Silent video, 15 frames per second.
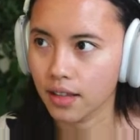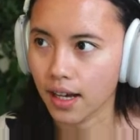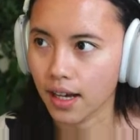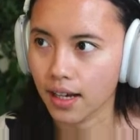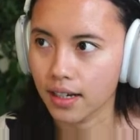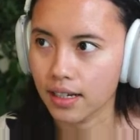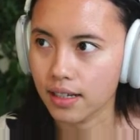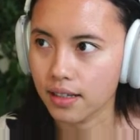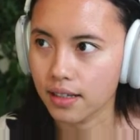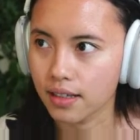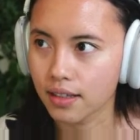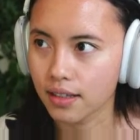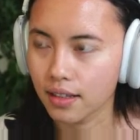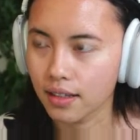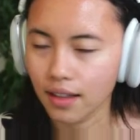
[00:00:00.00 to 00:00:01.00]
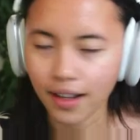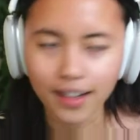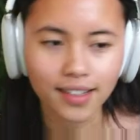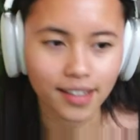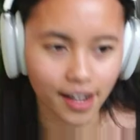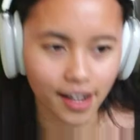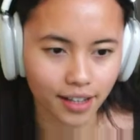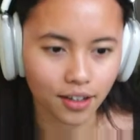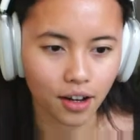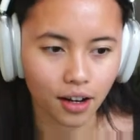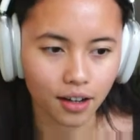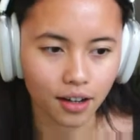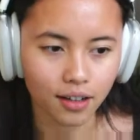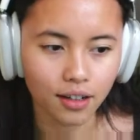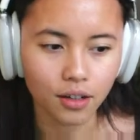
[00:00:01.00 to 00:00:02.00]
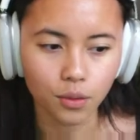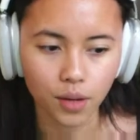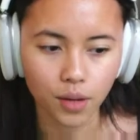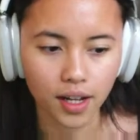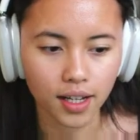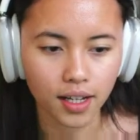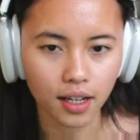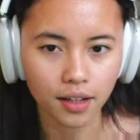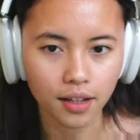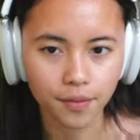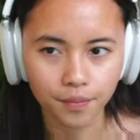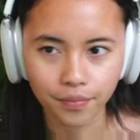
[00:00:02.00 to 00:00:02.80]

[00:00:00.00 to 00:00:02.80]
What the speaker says: that is like a sidecar, where